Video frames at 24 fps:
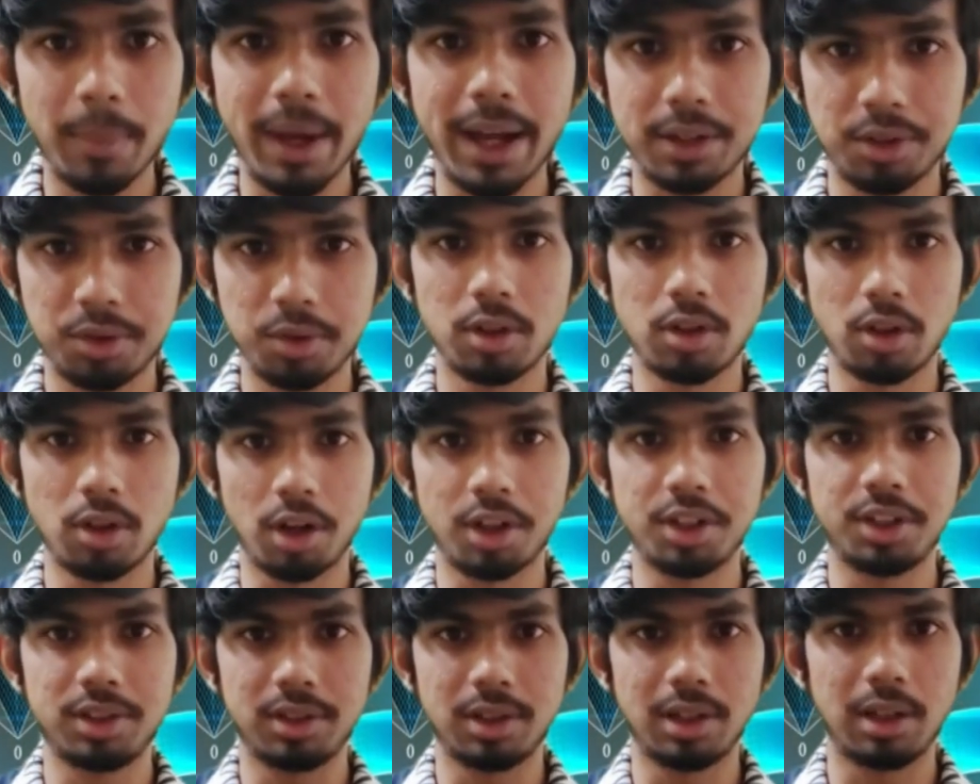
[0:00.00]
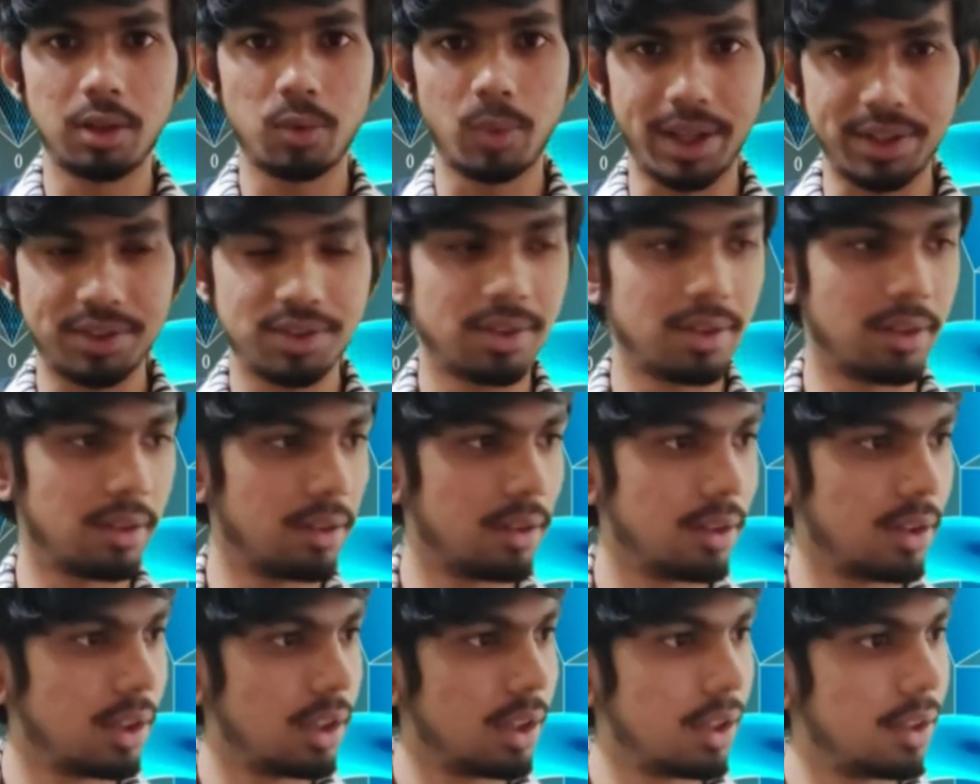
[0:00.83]
come back to our original
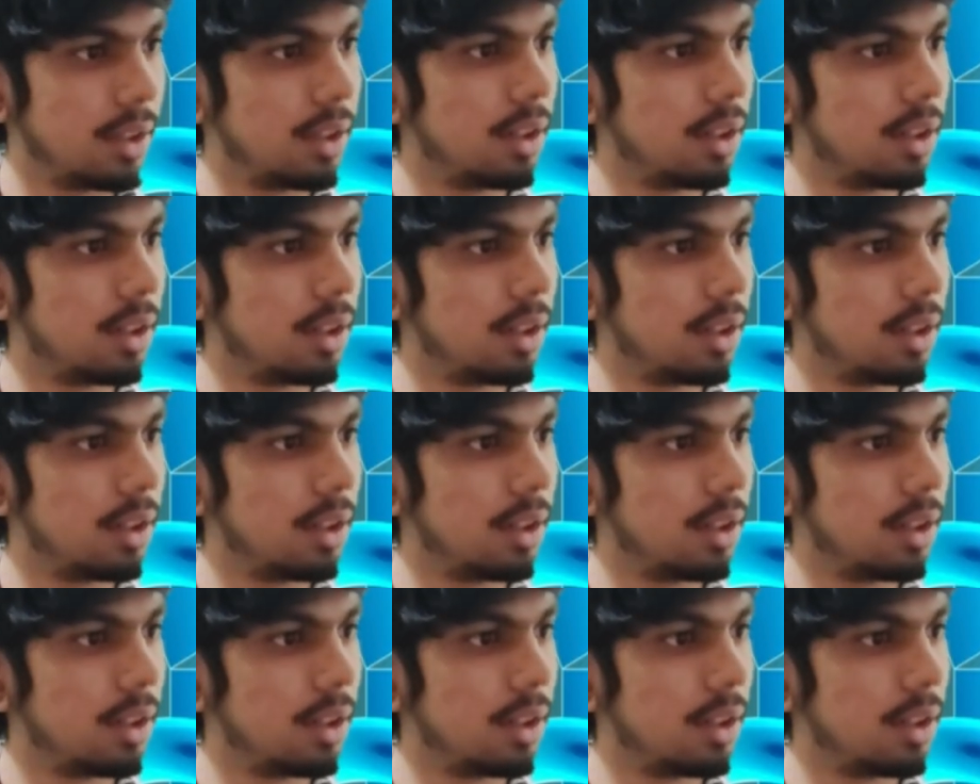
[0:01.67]
question.